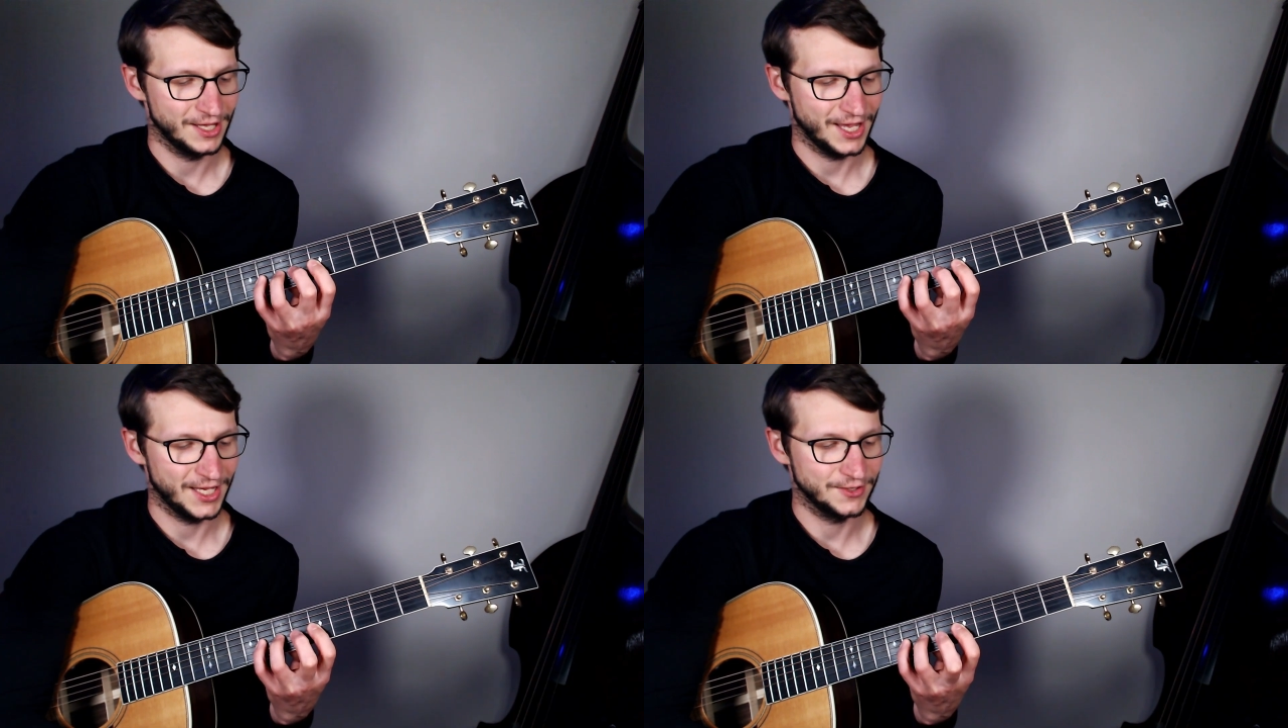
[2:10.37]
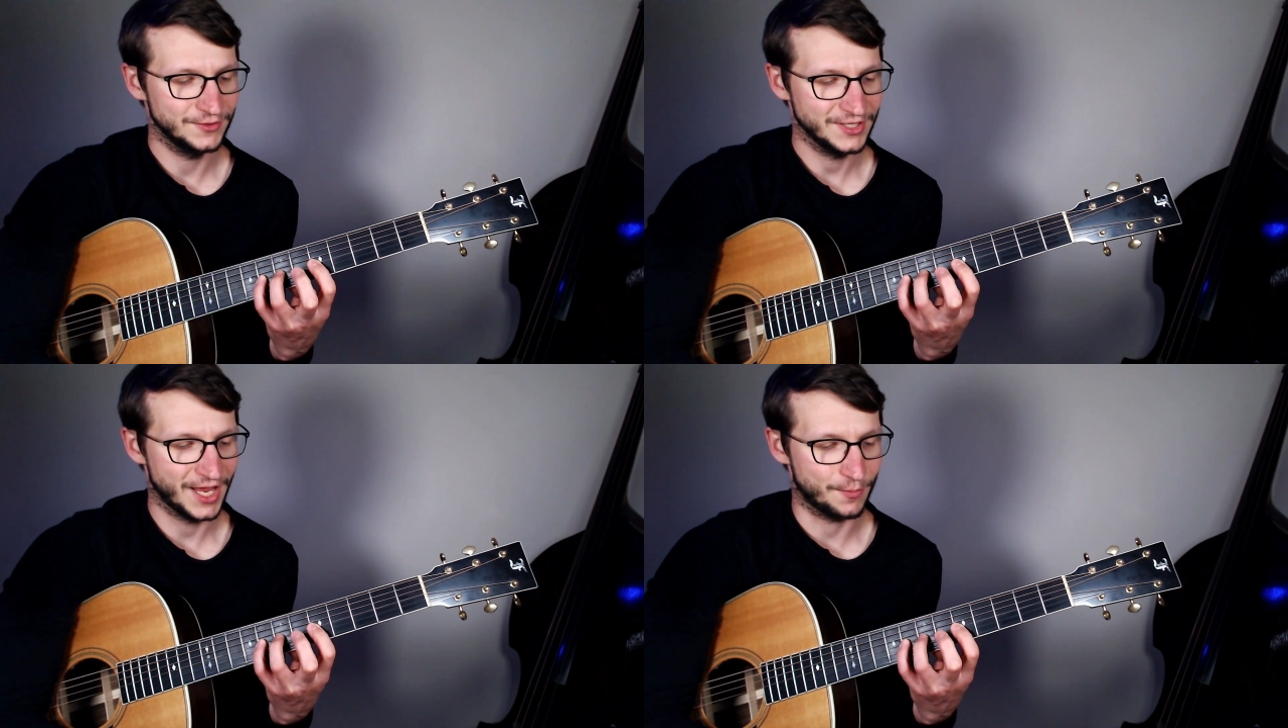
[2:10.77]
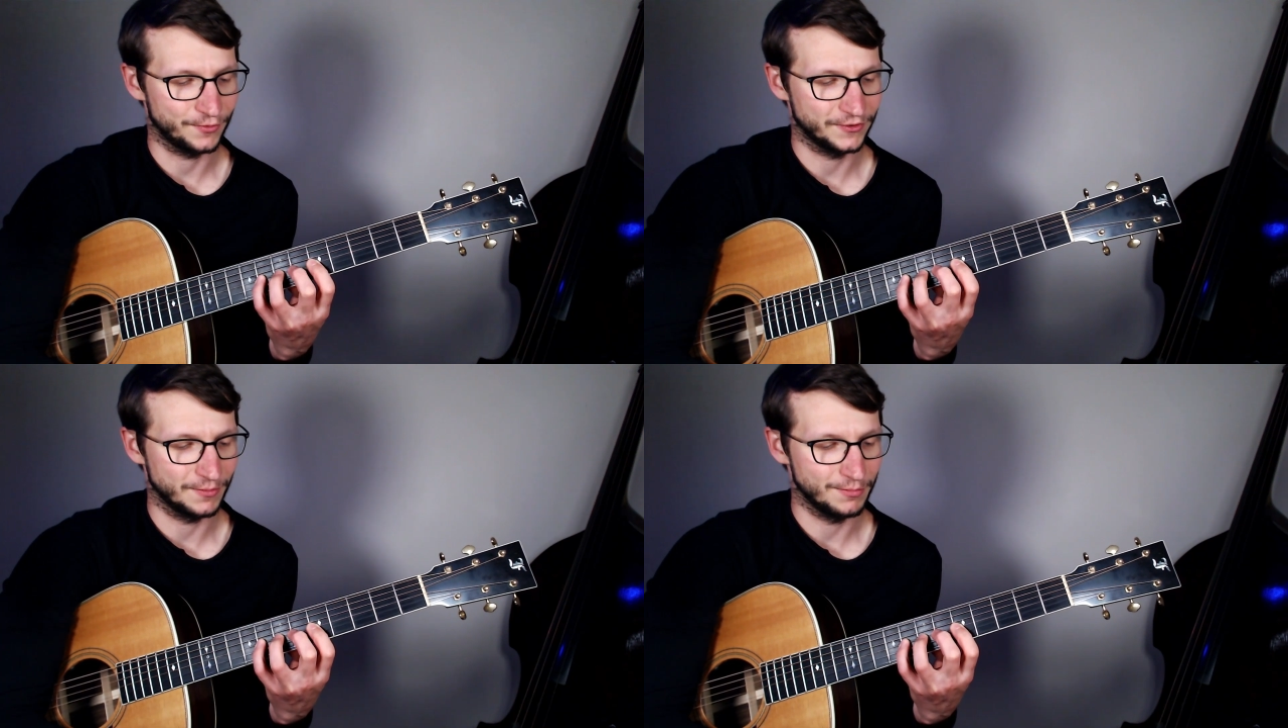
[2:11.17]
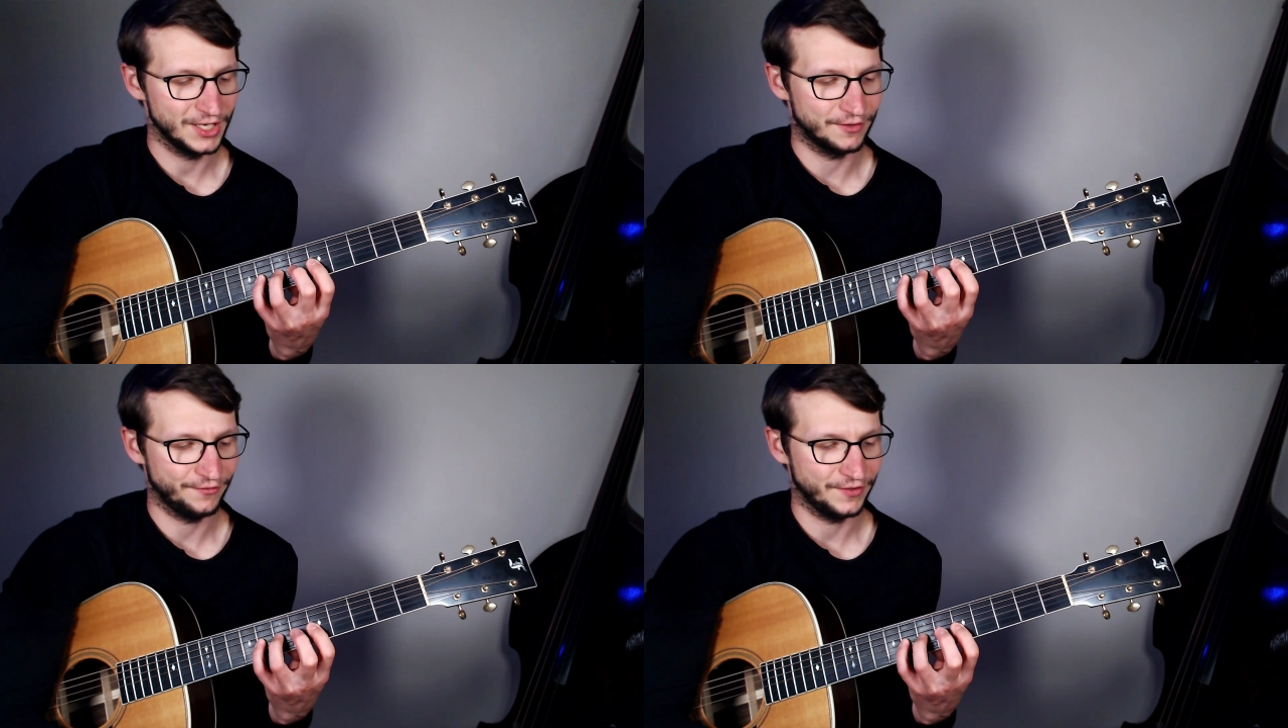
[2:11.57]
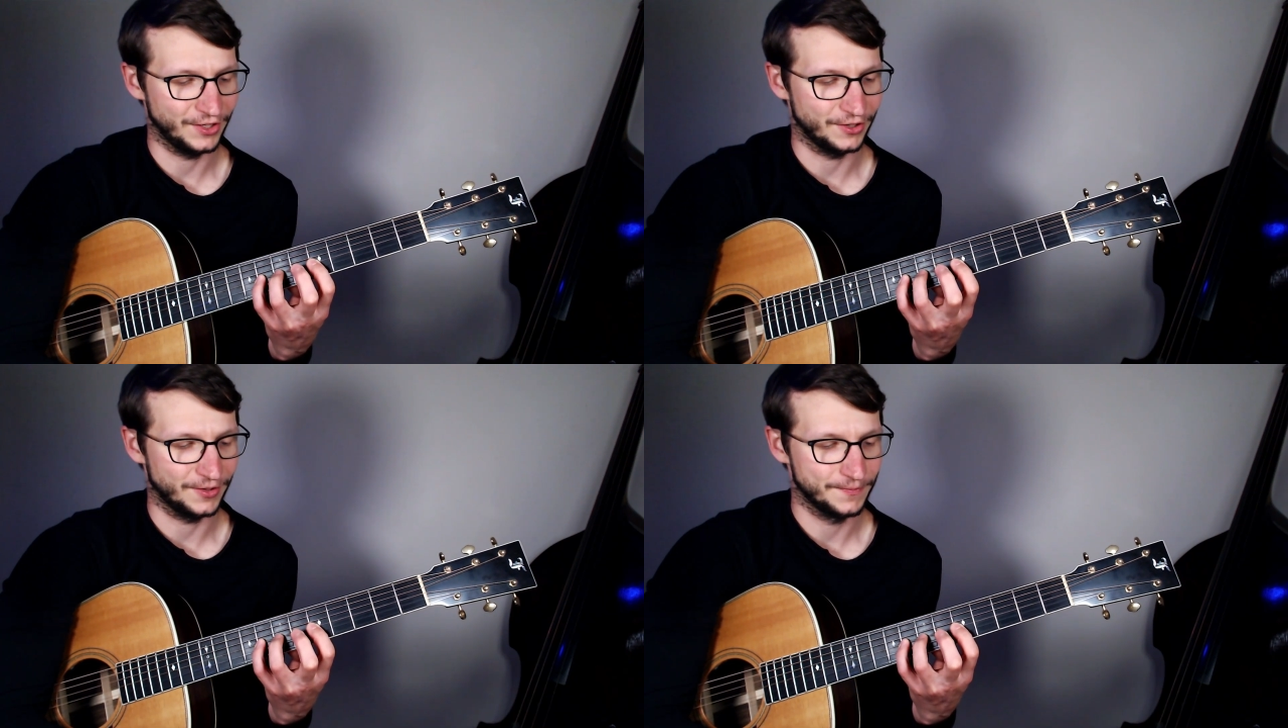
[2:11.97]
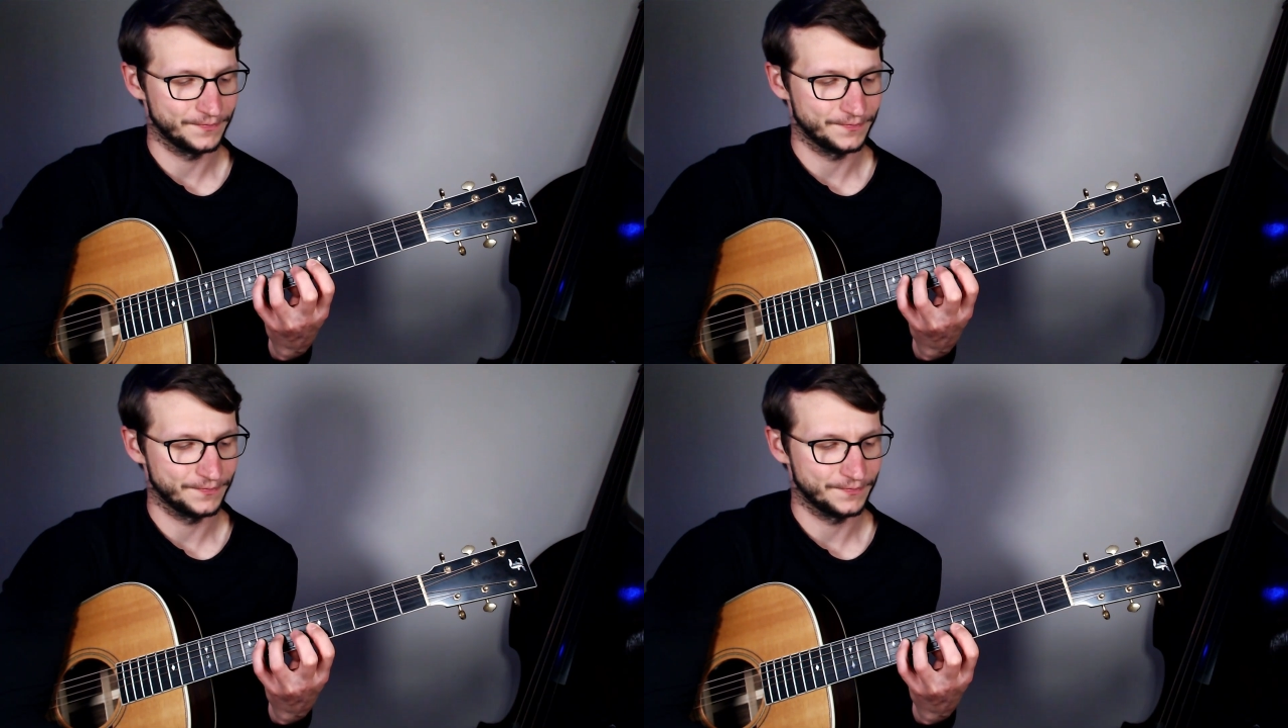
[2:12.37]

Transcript: And you tap with the middle finger